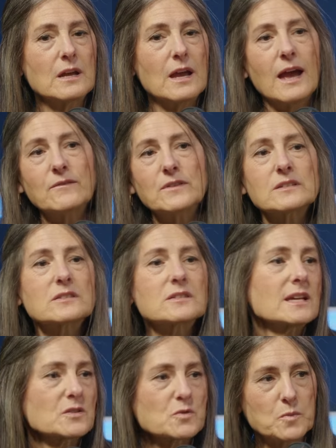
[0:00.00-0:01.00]
having
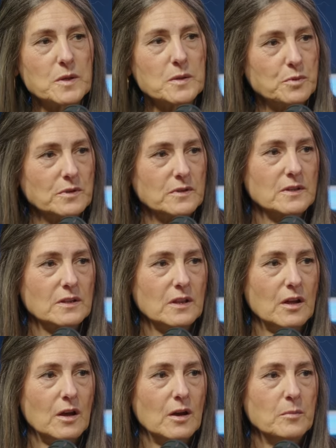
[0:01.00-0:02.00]
sex with people in the
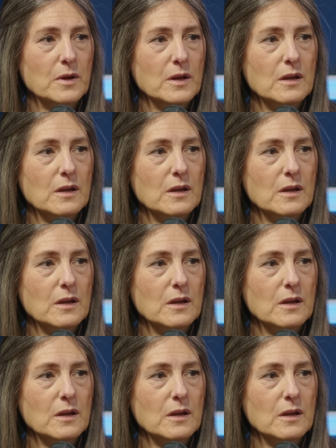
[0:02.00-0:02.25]
club,